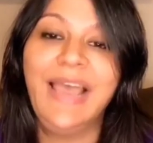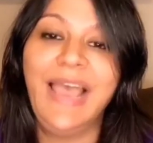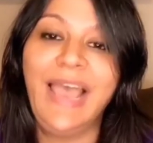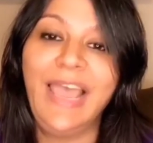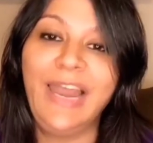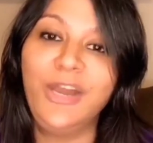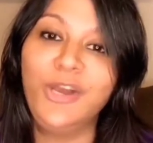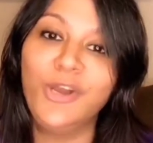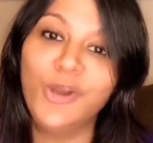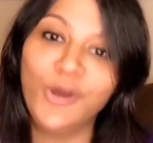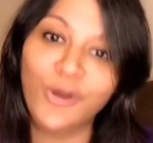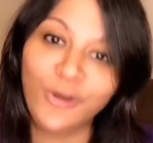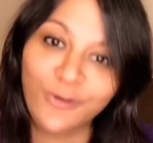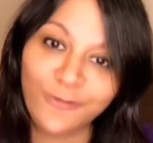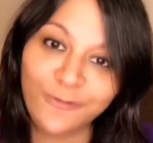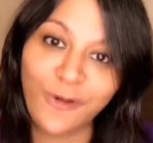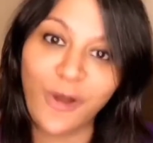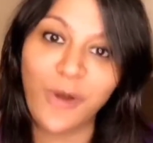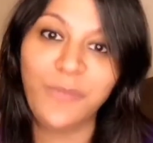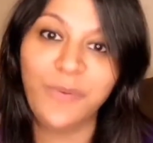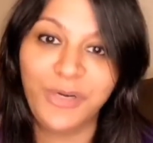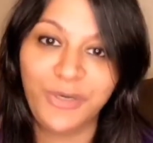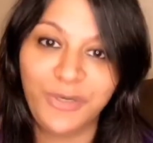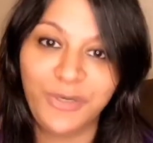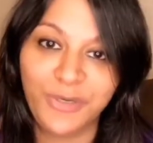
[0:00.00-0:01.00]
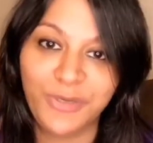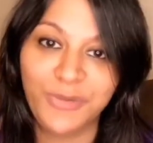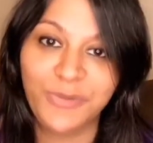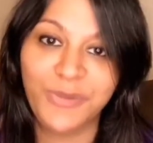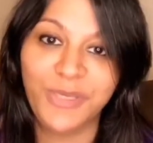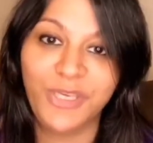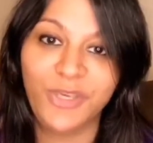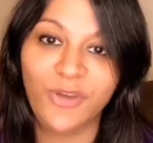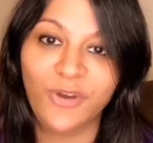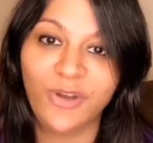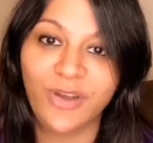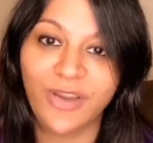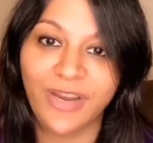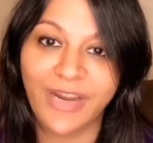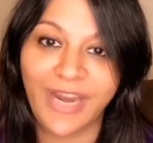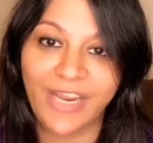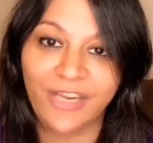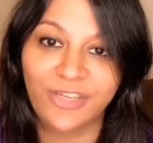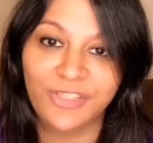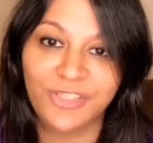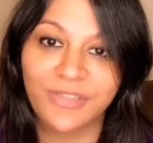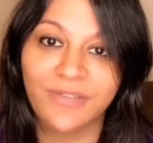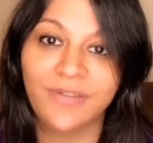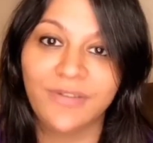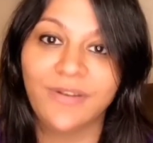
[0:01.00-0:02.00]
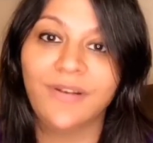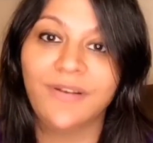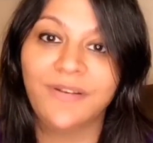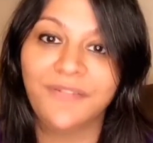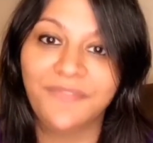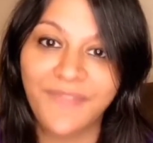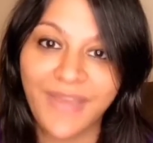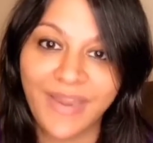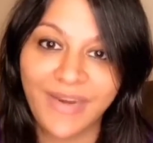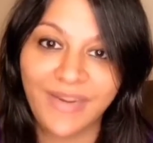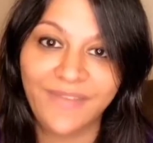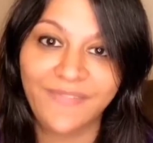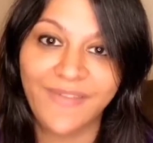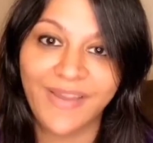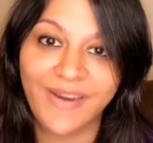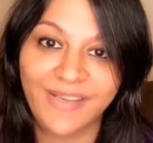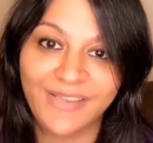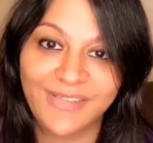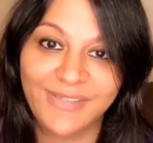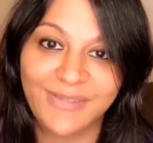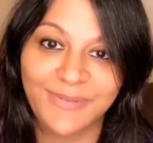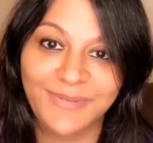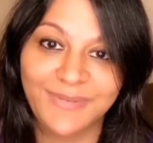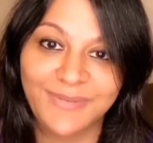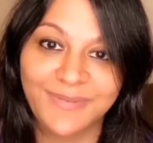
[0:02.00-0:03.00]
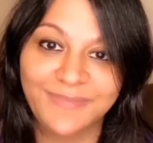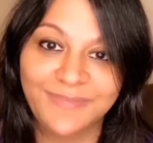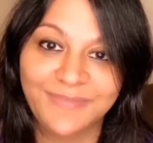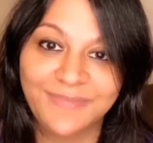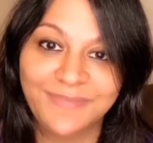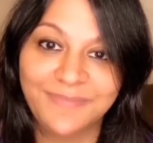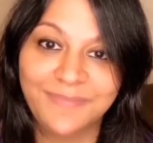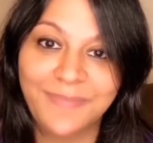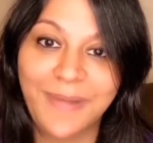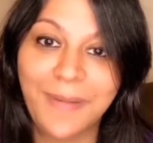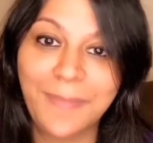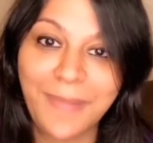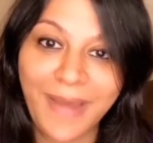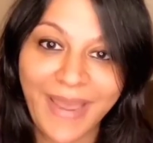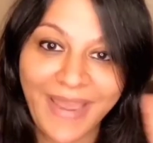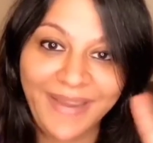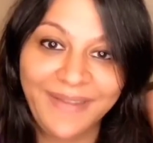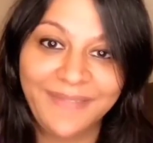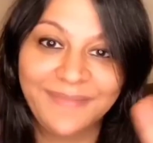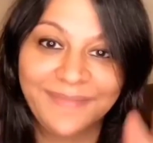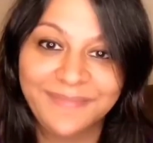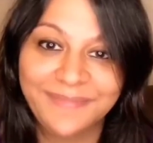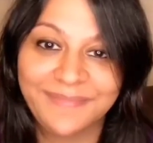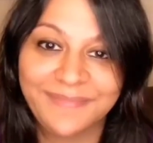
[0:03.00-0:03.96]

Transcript: I look forward to doing your correction very, very soon. Bye-bye.